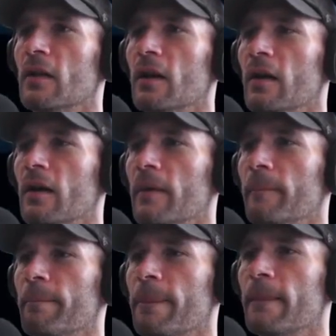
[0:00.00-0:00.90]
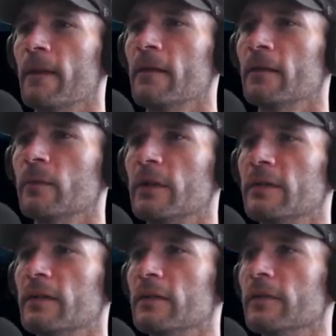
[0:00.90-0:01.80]
Um, how the hell do we
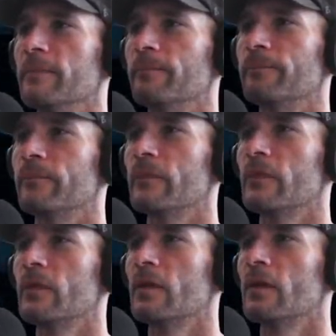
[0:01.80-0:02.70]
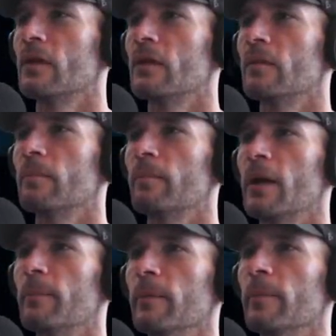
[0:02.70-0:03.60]
get down there?
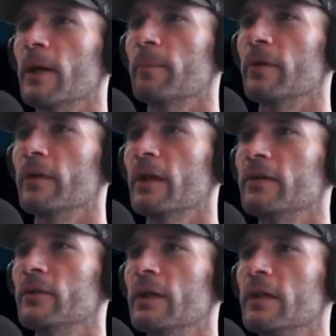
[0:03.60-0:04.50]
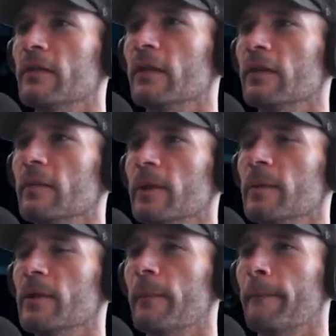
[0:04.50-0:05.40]
Piper, Piper, you're not doing anything there,
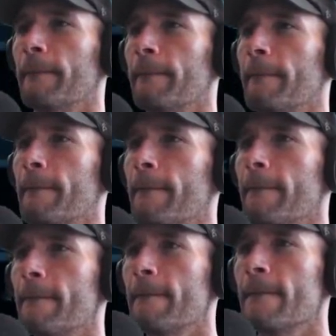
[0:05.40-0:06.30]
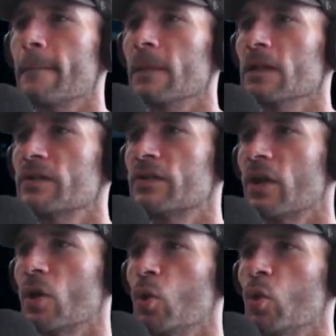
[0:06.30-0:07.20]
baby. Let's
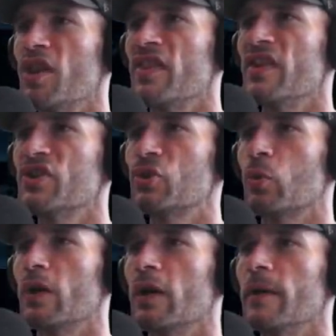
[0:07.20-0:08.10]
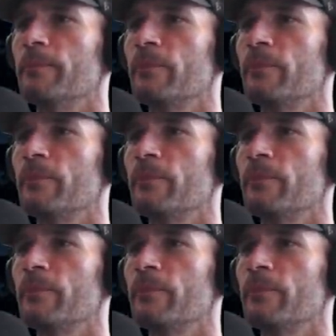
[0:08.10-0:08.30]
go this way.